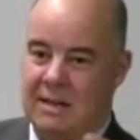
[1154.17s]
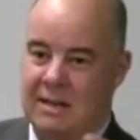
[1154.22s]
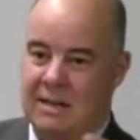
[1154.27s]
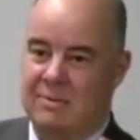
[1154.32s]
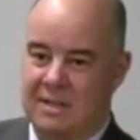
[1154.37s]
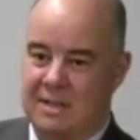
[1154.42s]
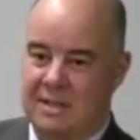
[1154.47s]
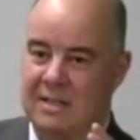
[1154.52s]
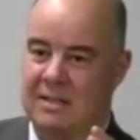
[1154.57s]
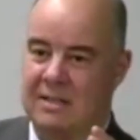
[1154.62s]
That
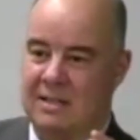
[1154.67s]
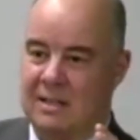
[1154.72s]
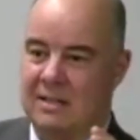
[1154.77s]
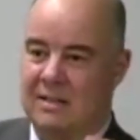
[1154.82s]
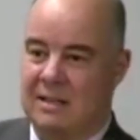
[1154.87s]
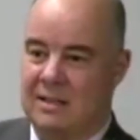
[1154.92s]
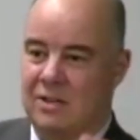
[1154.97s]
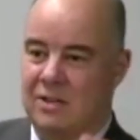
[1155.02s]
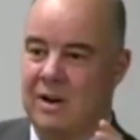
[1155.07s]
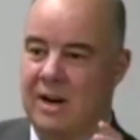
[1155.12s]
was
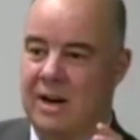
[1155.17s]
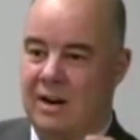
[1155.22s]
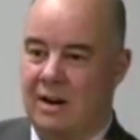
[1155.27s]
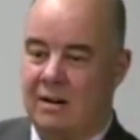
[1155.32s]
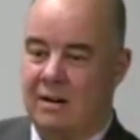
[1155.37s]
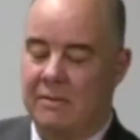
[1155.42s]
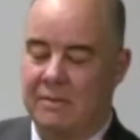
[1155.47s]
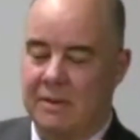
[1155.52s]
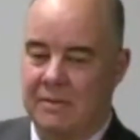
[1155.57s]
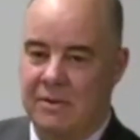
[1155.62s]
the
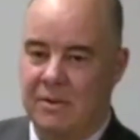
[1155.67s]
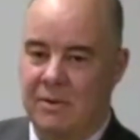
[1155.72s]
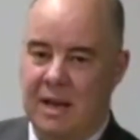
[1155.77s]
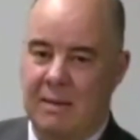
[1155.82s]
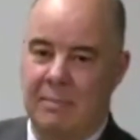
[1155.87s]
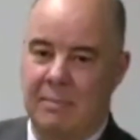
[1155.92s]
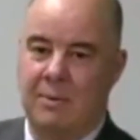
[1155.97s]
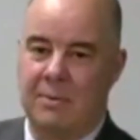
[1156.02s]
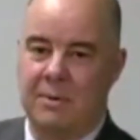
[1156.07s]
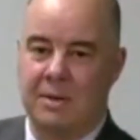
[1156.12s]
trade-off if you
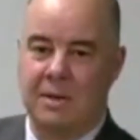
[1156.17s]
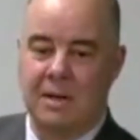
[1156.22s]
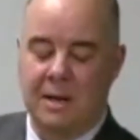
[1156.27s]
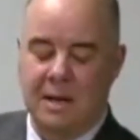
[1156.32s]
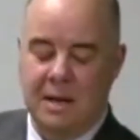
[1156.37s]
came out.